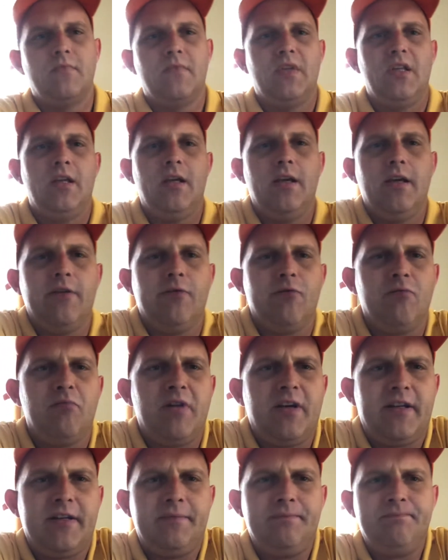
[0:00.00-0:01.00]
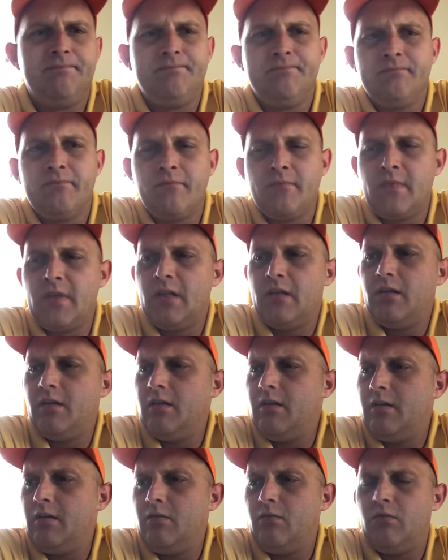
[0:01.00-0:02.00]
Hey everybody,
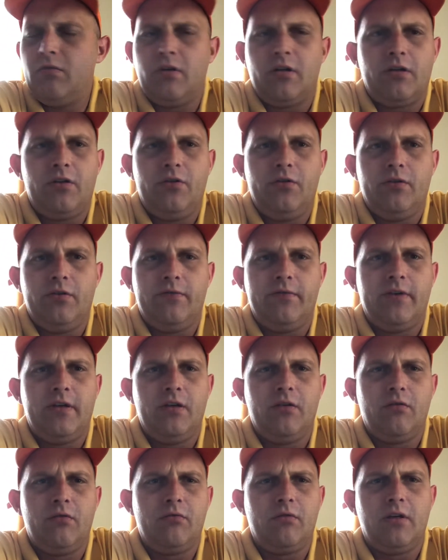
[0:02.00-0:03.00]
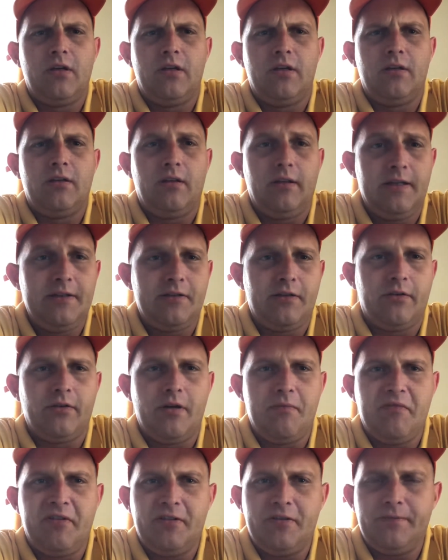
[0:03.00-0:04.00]
wanted to do a video on lease
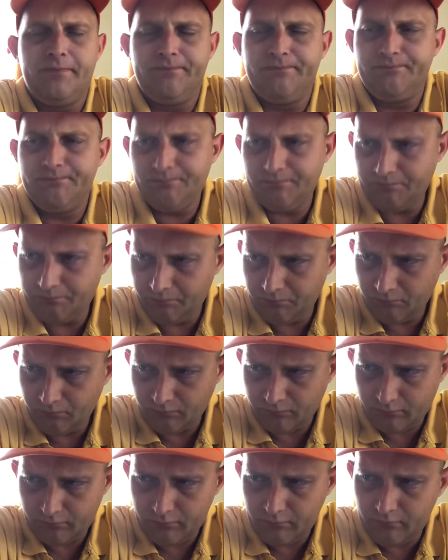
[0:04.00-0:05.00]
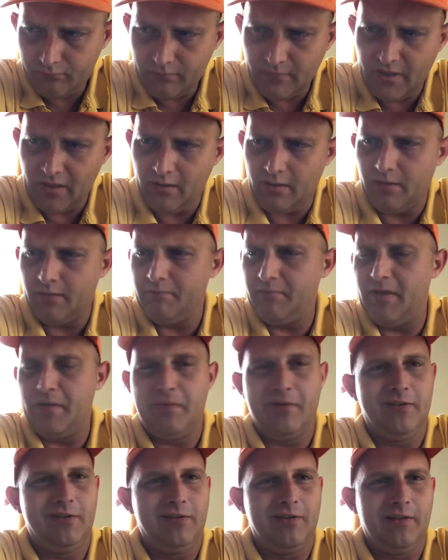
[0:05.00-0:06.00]
agreements. No, I made me
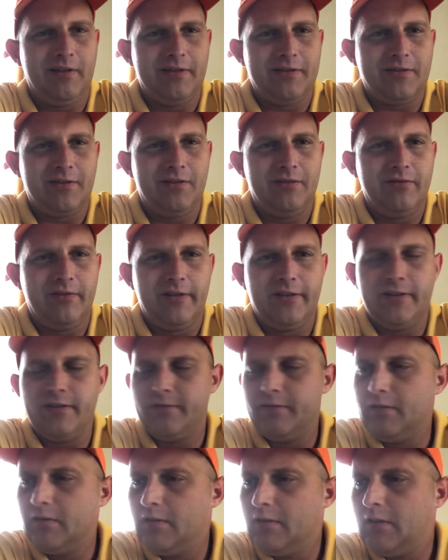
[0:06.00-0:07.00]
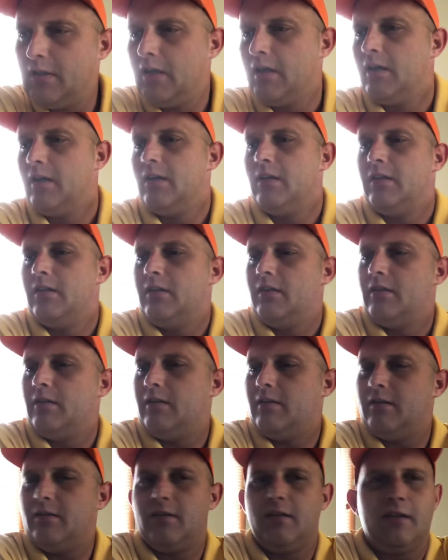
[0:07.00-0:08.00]
a little list over here.
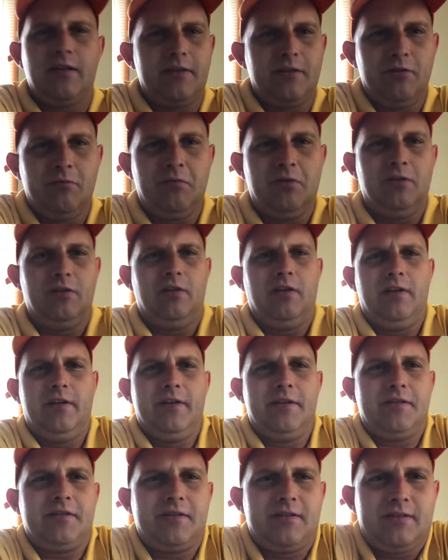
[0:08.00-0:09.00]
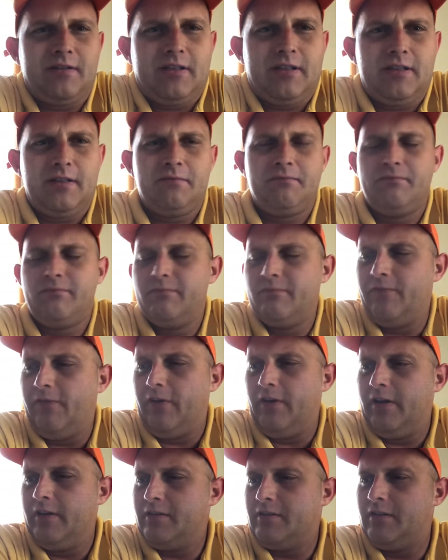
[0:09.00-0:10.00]
I like doing a little lists. I
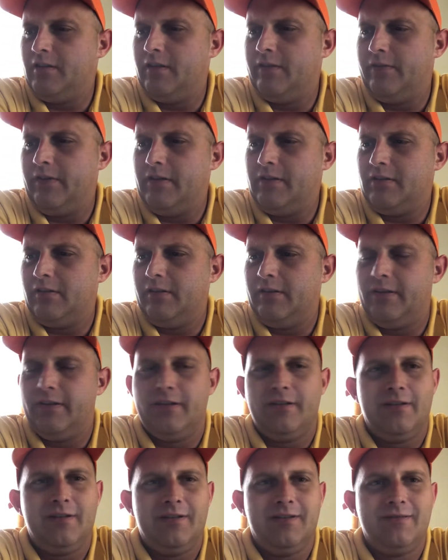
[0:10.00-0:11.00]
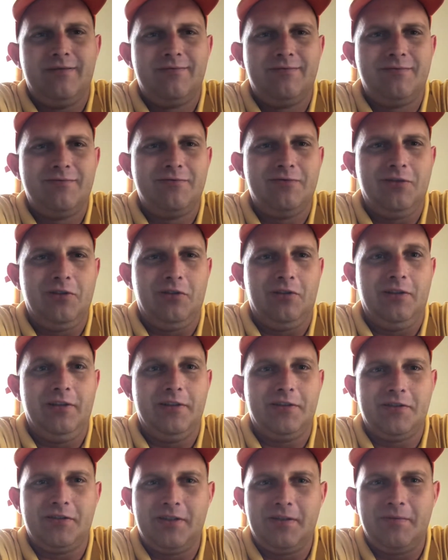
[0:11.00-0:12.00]
forget stuff easily, and little
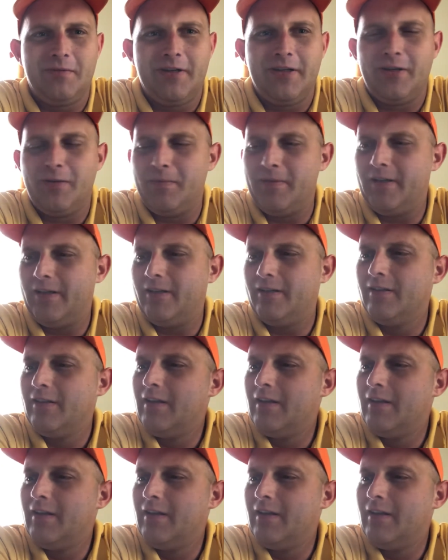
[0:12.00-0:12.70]
lists seem to help out.